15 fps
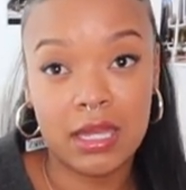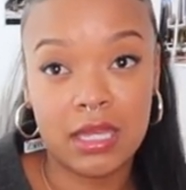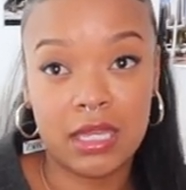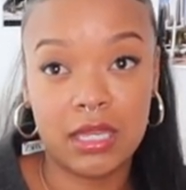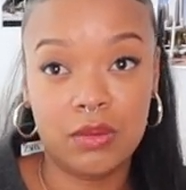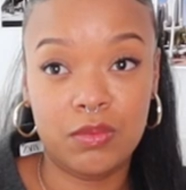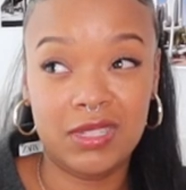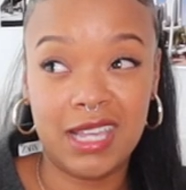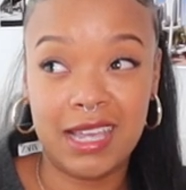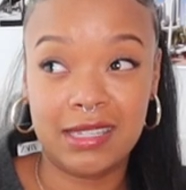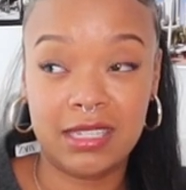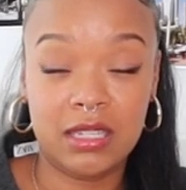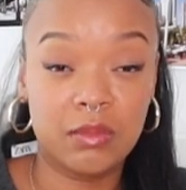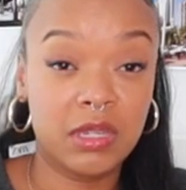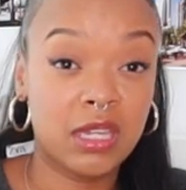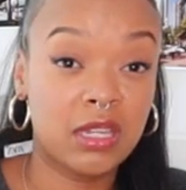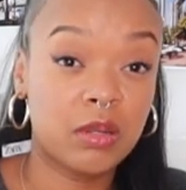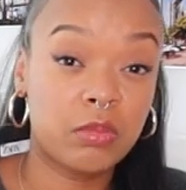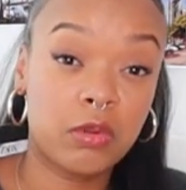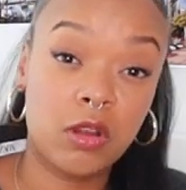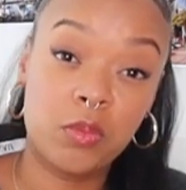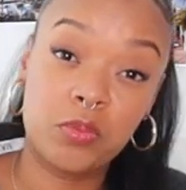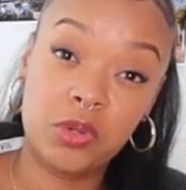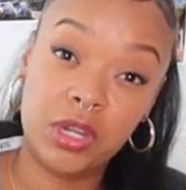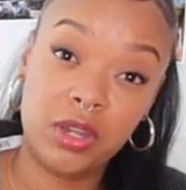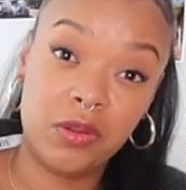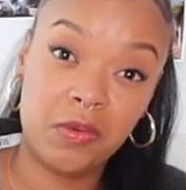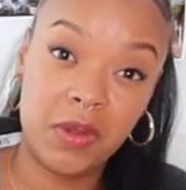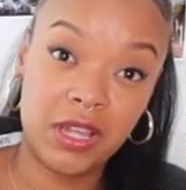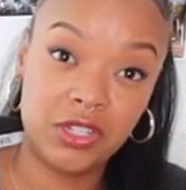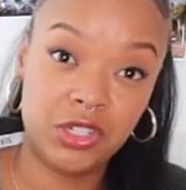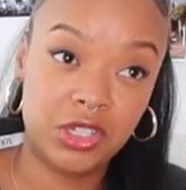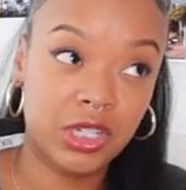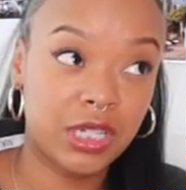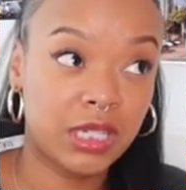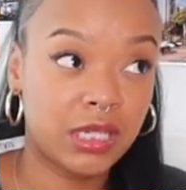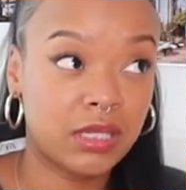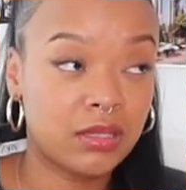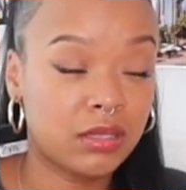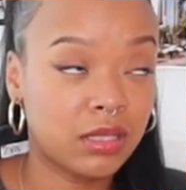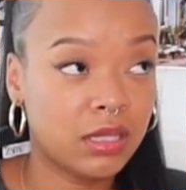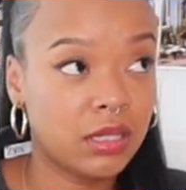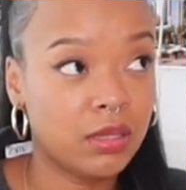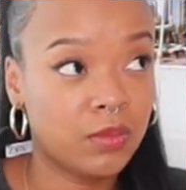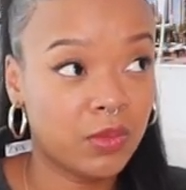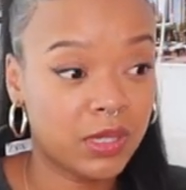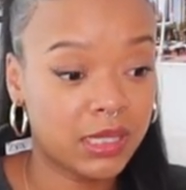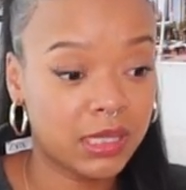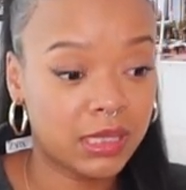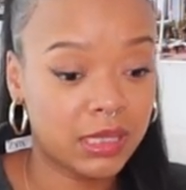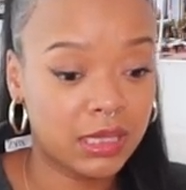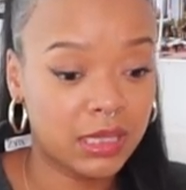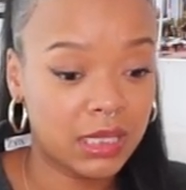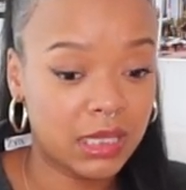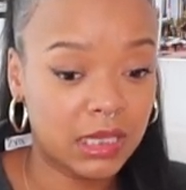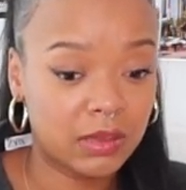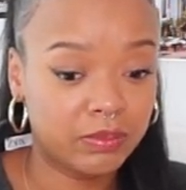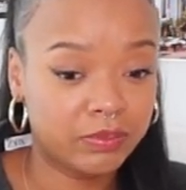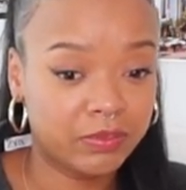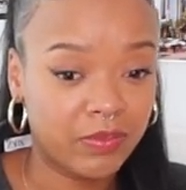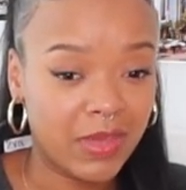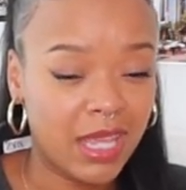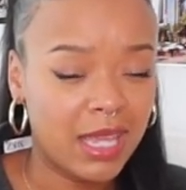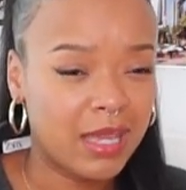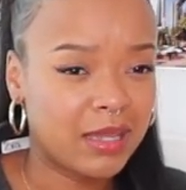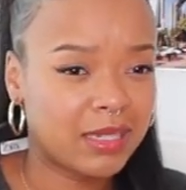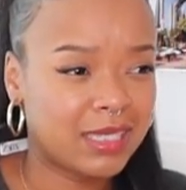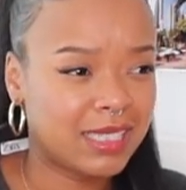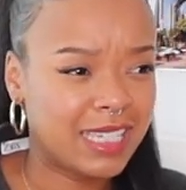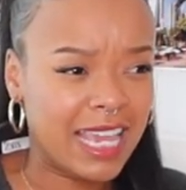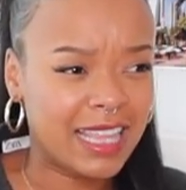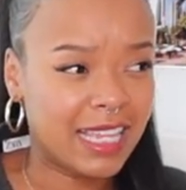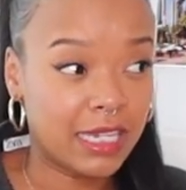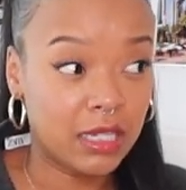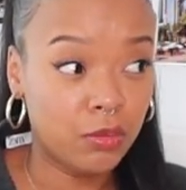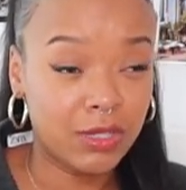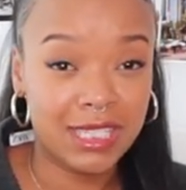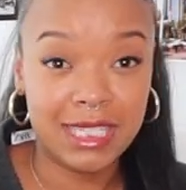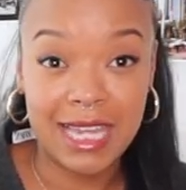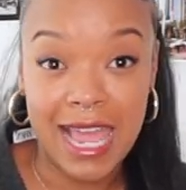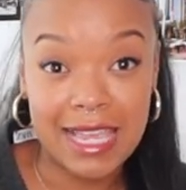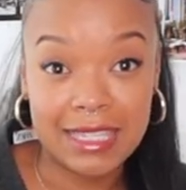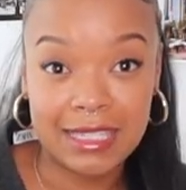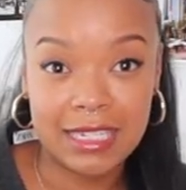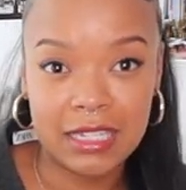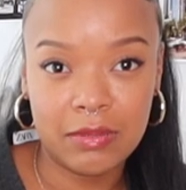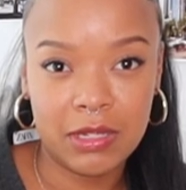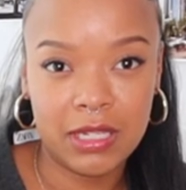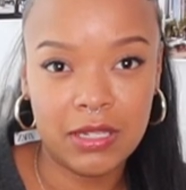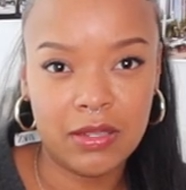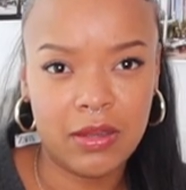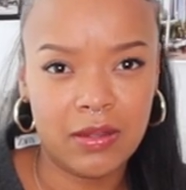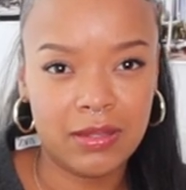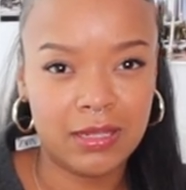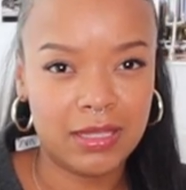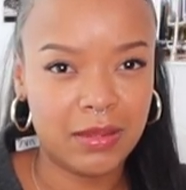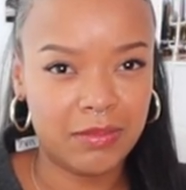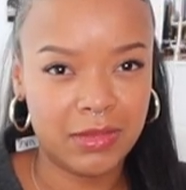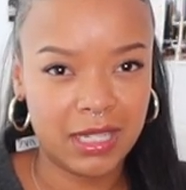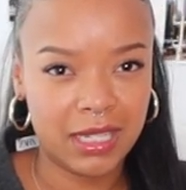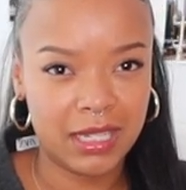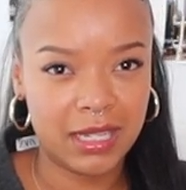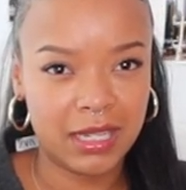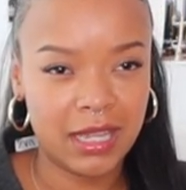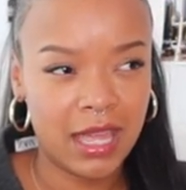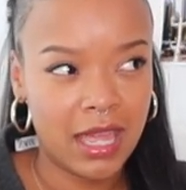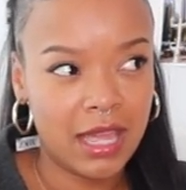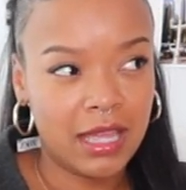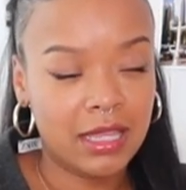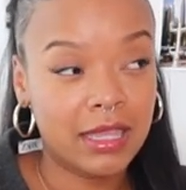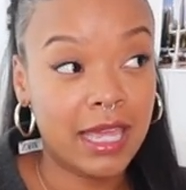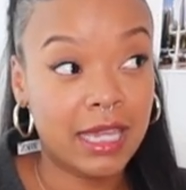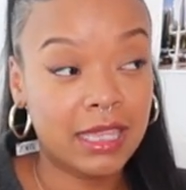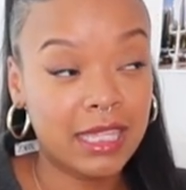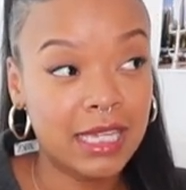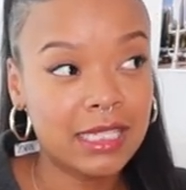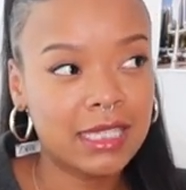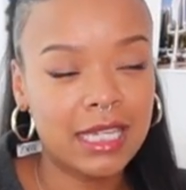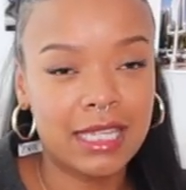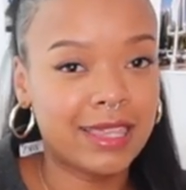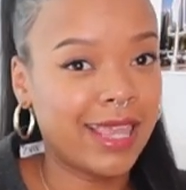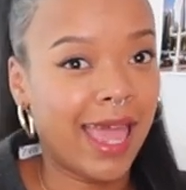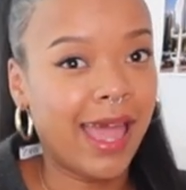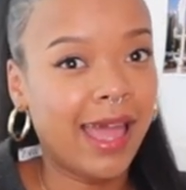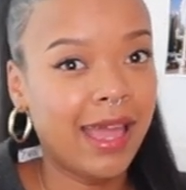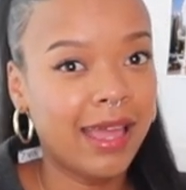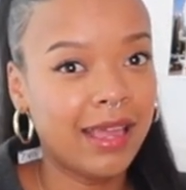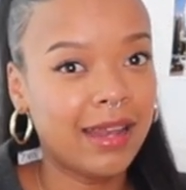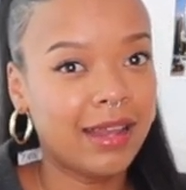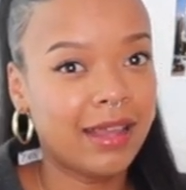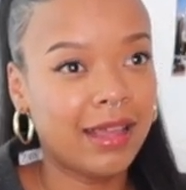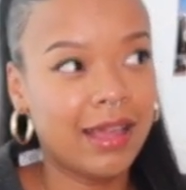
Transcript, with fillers: He was asking me inappropriate questions. He was um, saying that he was testing me on something. Like things like that